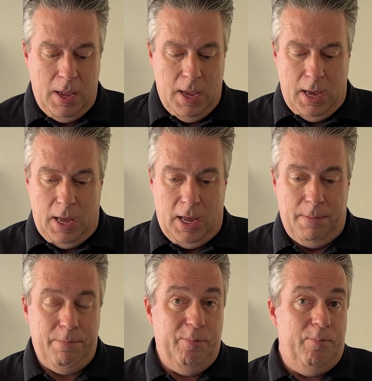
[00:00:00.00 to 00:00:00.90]

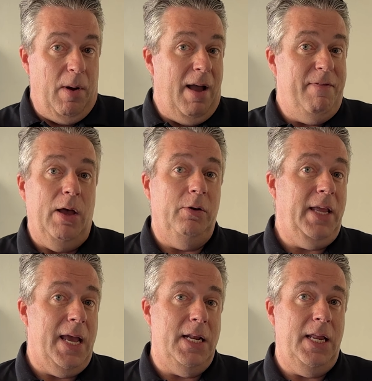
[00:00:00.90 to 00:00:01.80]
I've held
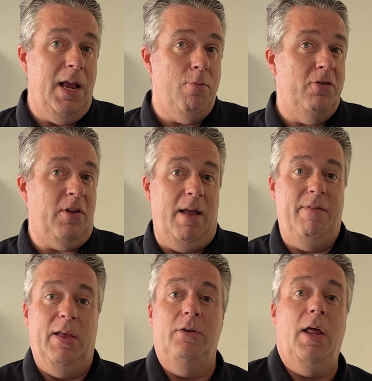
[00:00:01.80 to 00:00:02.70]
Canon cameras, I've
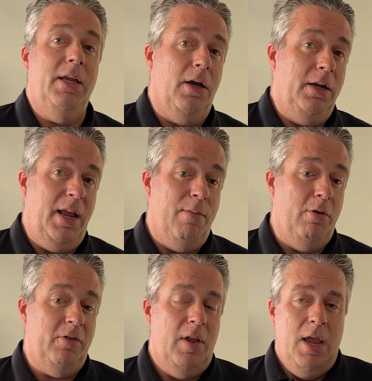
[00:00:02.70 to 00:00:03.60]
held Nikon
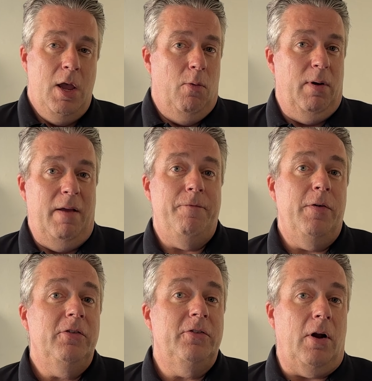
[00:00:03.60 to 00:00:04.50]
cameras. When I
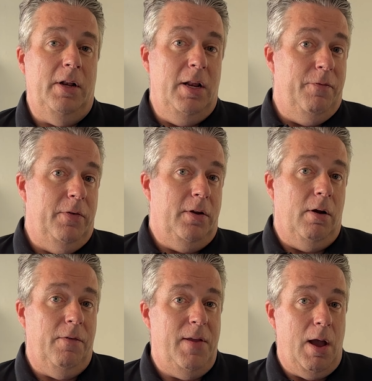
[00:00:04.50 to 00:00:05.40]
first started into
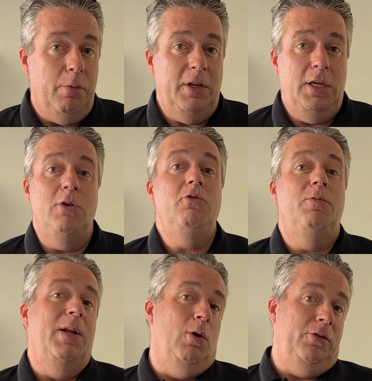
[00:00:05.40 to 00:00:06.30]
photography, I was a huge
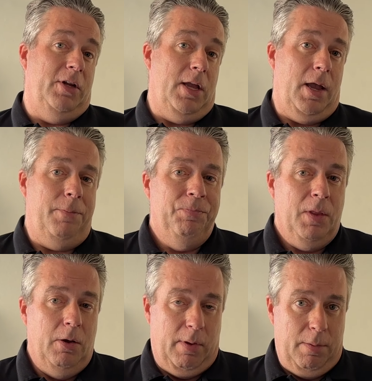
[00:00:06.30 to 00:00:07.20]
Minolta guy.
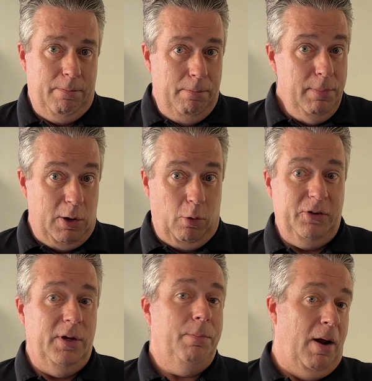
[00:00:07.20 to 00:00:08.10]
Well,
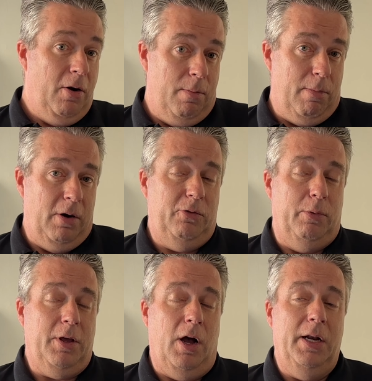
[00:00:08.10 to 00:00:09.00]
Minolta merged
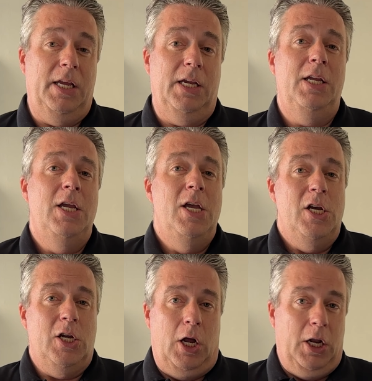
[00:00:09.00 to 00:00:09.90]
with Konica.
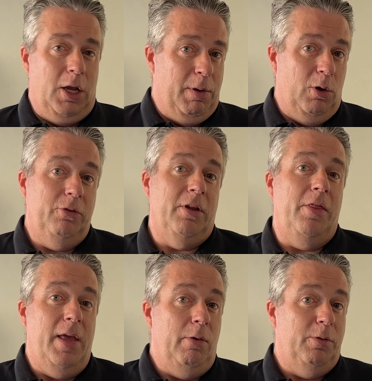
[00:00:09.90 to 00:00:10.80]
Konica
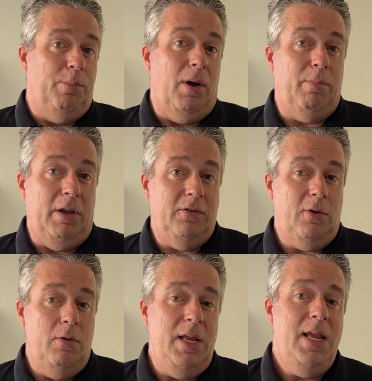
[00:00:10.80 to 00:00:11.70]
Minolta then was bought by
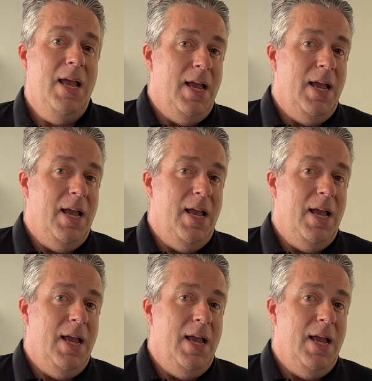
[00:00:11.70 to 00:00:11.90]
Sony.